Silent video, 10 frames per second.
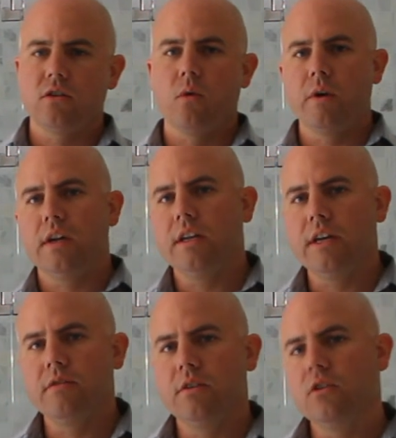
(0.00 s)
are we going to
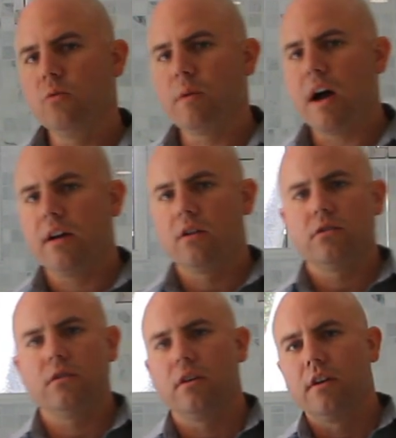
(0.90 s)
give to the new
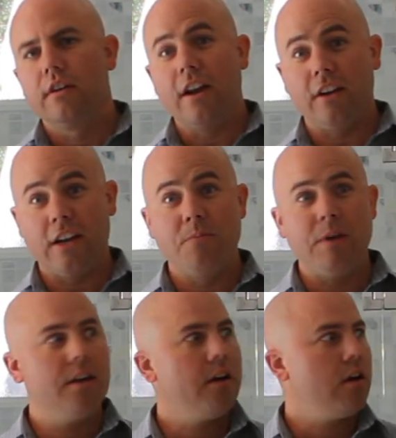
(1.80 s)
buyers that are going to
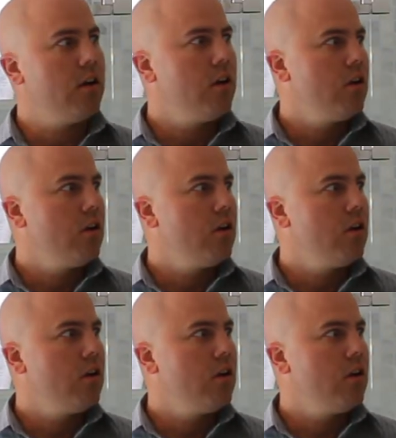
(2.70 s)
be here.